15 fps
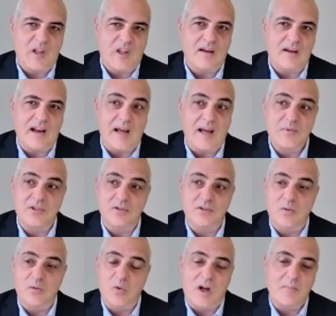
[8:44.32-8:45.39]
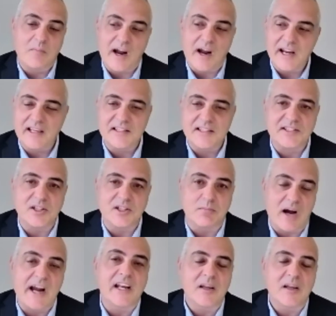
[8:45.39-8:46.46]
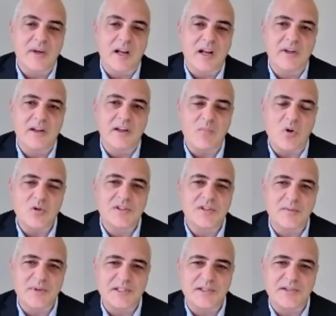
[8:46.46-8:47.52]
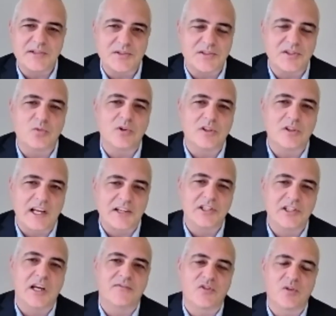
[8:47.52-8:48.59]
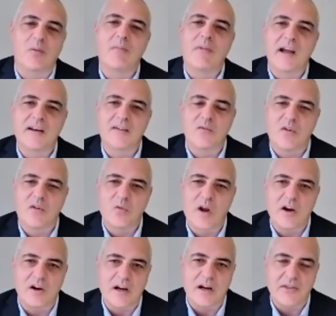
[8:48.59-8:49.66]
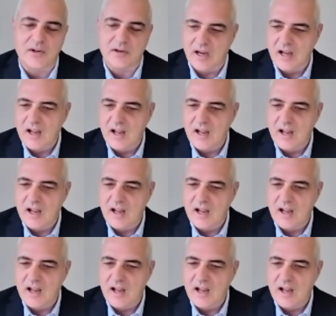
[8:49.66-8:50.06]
Yeah, absolutely. Well, mining is still mining, but I mean, most of the materials in the world actually come from a mine one way or another.